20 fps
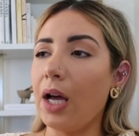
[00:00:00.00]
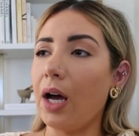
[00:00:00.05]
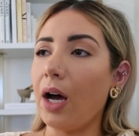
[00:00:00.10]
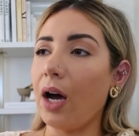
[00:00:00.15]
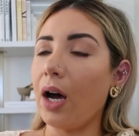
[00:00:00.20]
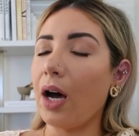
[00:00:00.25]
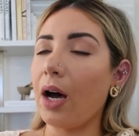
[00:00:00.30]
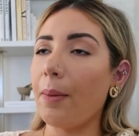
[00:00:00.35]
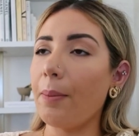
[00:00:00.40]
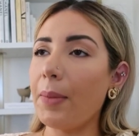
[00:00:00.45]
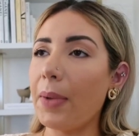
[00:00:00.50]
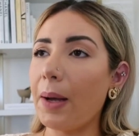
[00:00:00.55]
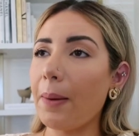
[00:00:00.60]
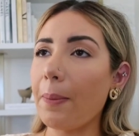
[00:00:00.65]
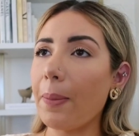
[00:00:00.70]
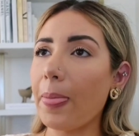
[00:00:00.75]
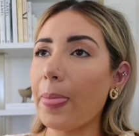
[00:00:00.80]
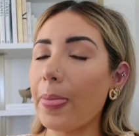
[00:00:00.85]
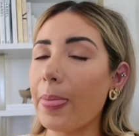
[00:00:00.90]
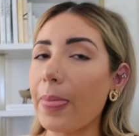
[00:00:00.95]
Um,
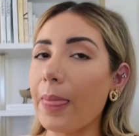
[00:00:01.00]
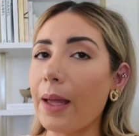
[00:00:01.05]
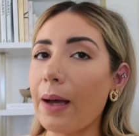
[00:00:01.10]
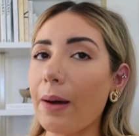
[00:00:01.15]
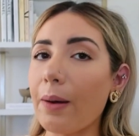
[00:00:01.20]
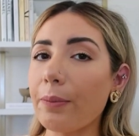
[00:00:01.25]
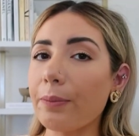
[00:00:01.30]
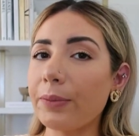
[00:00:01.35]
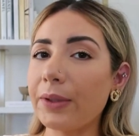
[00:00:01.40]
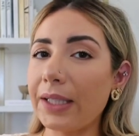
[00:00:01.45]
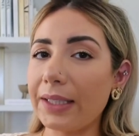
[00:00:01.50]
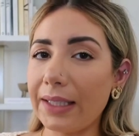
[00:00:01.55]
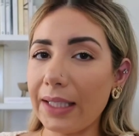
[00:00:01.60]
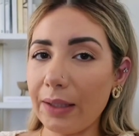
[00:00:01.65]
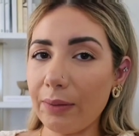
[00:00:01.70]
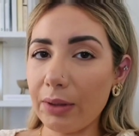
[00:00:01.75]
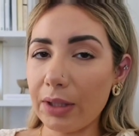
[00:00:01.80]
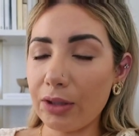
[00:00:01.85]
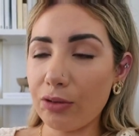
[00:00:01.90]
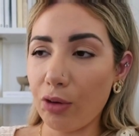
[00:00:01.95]
the
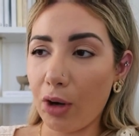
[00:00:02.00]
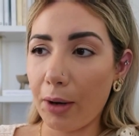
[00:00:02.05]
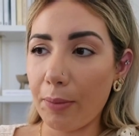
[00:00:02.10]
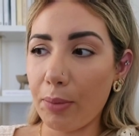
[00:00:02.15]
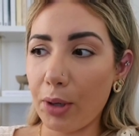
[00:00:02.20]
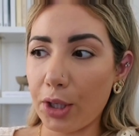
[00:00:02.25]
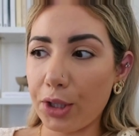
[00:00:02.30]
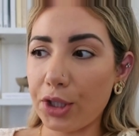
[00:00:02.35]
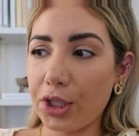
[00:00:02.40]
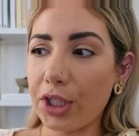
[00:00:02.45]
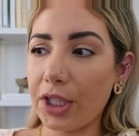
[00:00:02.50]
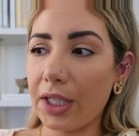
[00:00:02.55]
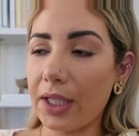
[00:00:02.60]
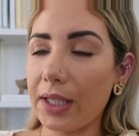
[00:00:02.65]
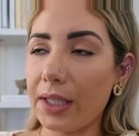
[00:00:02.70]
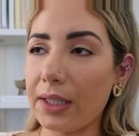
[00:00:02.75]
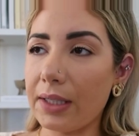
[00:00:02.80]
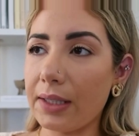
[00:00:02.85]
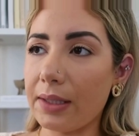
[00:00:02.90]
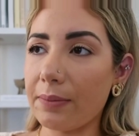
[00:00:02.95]
thing with dry brushing
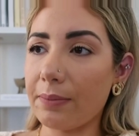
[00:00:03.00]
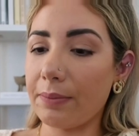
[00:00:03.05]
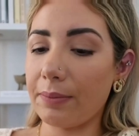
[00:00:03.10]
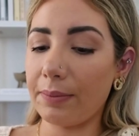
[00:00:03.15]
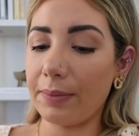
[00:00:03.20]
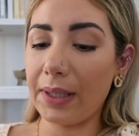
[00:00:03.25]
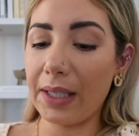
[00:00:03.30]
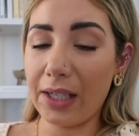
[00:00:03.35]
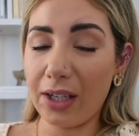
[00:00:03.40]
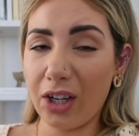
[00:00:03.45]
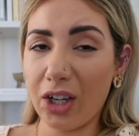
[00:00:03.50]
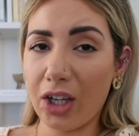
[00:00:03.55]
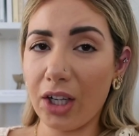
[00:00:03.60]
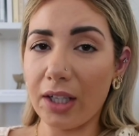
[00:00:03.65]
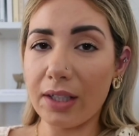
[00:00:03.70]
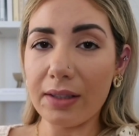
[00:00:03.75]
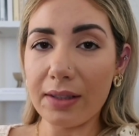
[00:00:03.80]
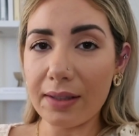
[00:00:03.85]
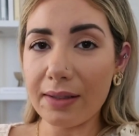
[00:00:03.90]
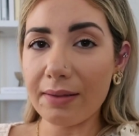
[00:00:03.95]
is it
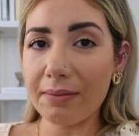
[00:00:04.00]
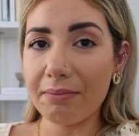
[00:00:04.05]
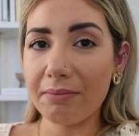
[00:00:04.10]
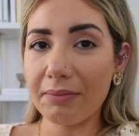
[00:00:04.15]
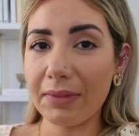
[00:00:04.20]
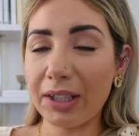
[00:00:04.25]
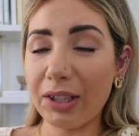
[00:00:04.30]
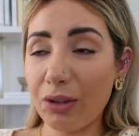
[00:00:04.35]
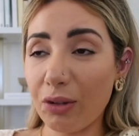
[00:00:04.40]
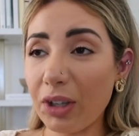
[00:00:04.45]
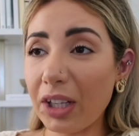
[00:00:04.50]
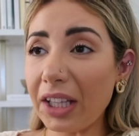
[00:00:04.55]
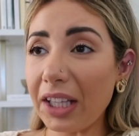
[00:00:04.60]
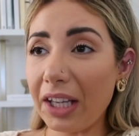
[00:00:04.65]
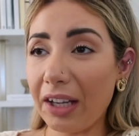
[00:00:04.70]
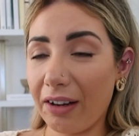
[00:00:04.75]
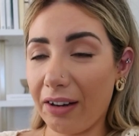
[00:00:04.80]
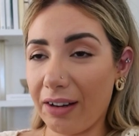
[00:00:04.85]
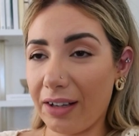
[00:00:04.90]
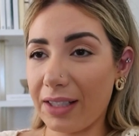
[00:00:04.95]
hurts it
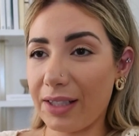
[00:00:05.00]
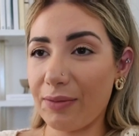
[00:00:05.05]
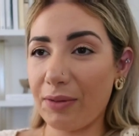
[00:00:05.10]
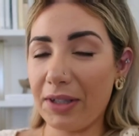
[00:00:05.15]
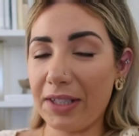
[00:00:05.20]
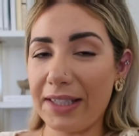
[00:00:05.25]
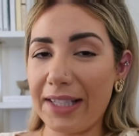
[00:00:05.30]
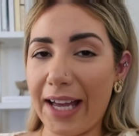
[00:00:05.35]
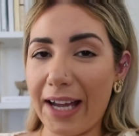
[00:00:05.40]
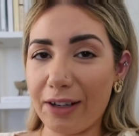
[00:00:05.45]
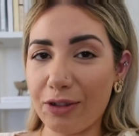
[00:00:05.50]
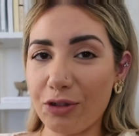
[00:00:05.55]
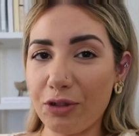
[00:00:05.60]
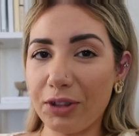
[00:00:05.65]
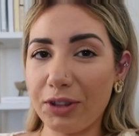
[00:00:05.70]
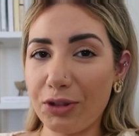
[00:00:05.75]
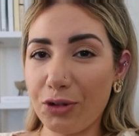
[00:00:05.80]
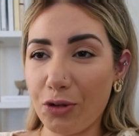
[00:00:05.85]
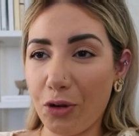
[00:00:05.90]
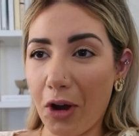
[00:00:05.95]
really hurts when it's
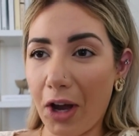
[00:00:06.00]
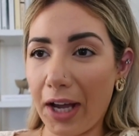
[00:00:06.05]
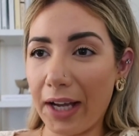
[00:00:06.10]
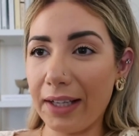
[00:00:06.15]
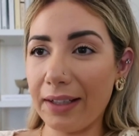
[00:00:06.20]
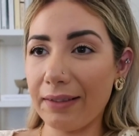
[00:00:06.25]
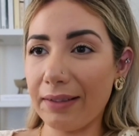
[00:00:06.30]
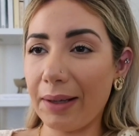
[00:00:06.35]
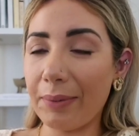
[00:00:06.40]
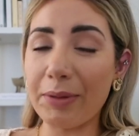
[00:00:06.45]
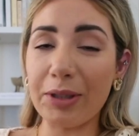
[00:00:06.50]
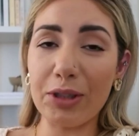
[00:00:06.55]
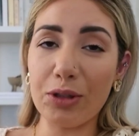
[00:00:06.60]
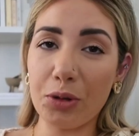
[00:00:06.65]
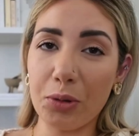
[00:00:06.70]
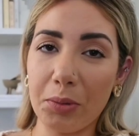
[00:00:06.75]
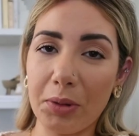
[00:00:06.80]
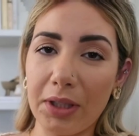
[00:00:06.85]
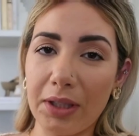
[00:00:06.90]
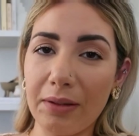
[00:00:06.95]
actually dry i mean
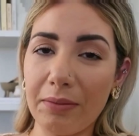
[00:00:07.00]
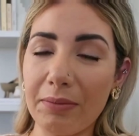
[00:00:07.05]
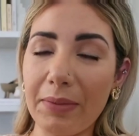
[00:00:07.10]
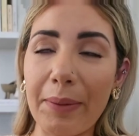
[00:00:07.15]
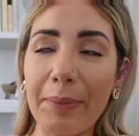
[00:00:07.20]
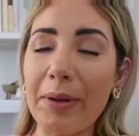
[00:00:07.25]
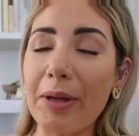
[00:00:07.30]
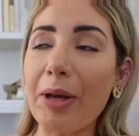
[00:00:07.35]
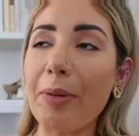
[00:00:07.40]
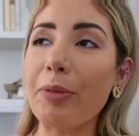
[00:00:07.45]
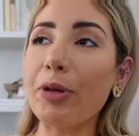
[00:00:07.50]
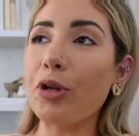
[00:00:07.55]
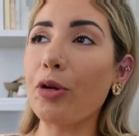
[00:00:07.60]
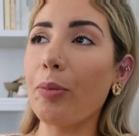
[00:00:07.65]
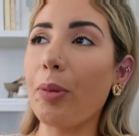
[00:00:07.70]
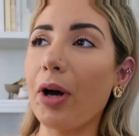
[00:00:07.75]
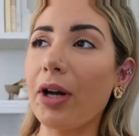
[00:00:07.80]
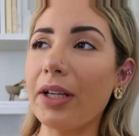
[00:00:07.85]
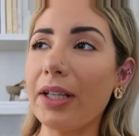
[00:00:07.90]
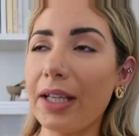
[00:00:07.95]
to me i mean
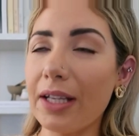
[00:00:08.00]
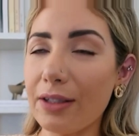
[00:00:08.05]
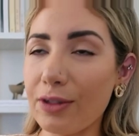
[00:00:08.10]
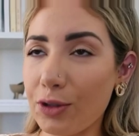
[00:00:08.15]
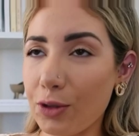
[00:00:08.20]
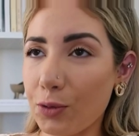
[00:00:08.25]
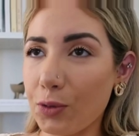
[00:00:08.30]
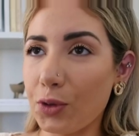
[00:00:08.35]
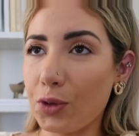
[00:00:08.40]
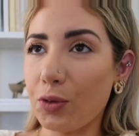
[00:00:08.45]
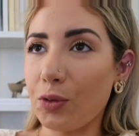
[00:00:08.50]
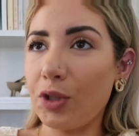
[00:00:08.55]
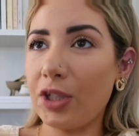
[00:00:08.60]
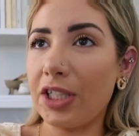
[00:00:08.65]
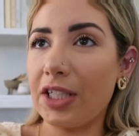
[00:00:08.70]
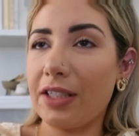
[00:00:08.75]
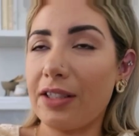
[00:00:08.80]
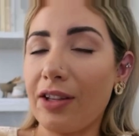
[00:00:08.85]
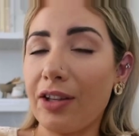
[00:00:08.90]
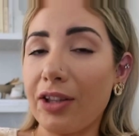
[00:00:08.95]
your body gets used to
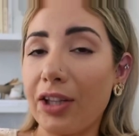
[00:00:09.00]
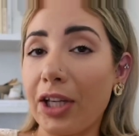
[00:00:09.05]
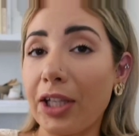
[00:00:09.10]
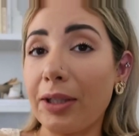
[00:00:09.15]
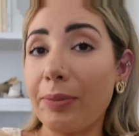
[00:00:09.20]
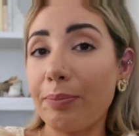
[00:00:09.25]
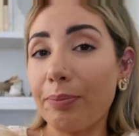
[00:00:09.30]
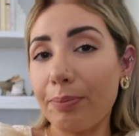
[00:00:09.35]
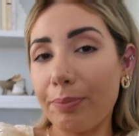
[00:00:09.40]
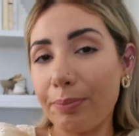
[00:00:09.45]
it it's not like